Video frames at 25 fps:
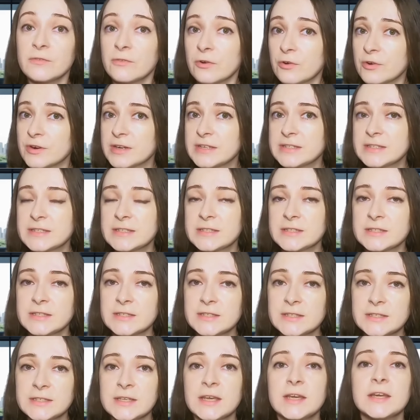For
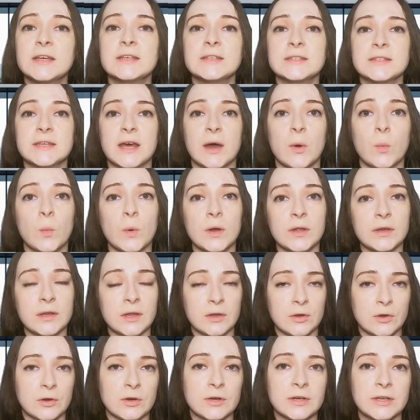instance, someone
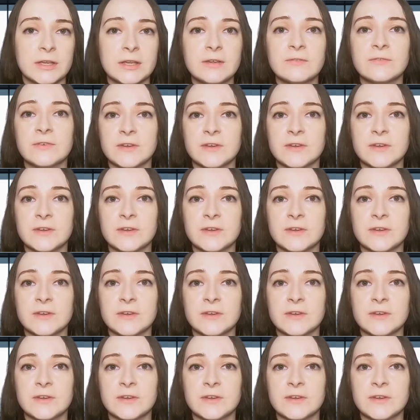earning